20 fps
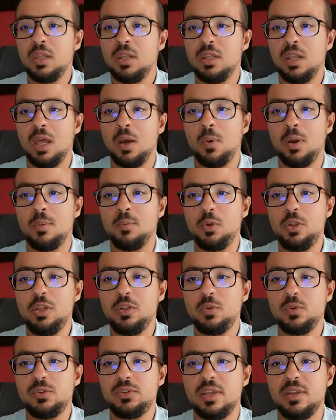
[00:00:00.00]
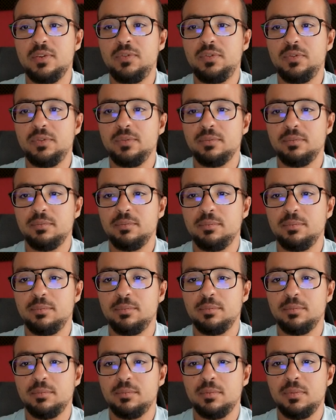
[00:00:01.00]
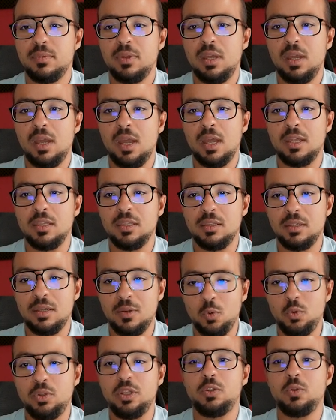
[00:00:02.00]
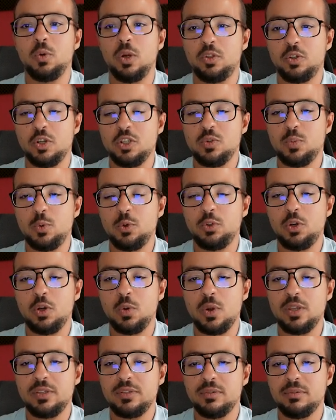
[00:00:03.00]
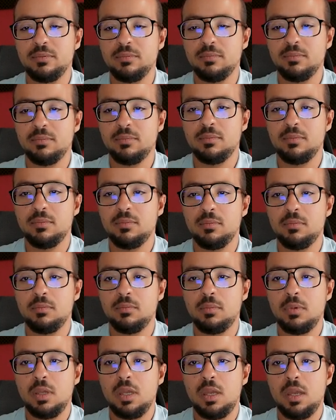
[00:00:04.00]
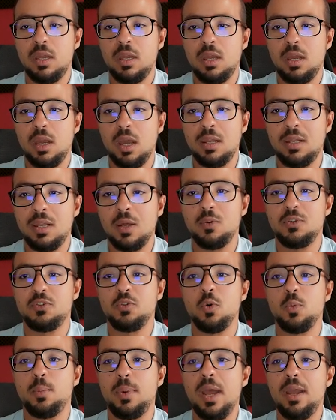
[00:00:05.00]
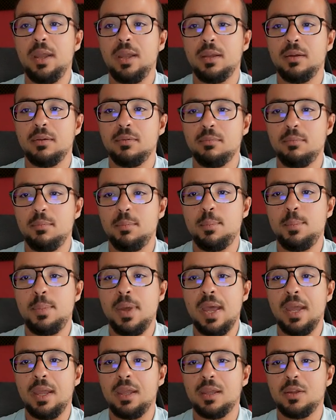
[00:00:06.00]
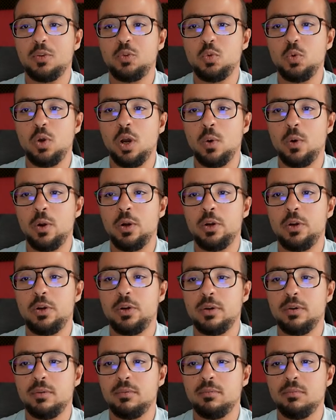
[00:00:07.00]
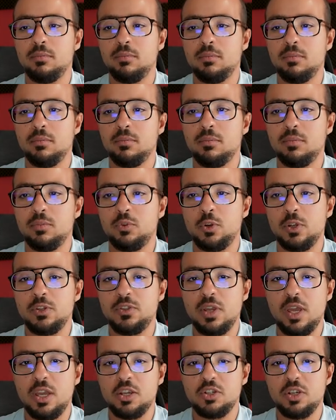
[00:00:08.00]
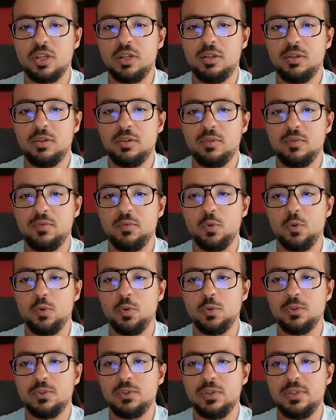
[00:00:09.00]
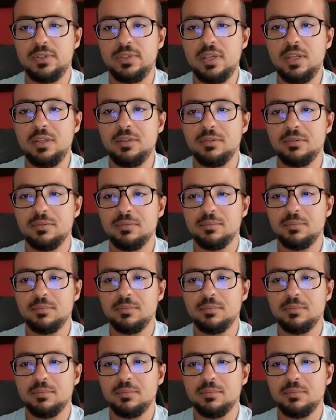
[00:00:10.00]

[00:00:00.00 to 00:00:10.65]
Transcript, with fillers: Now I'm going to save and load it to a transport request. And now let's go back, back to our transaction for goods receipt.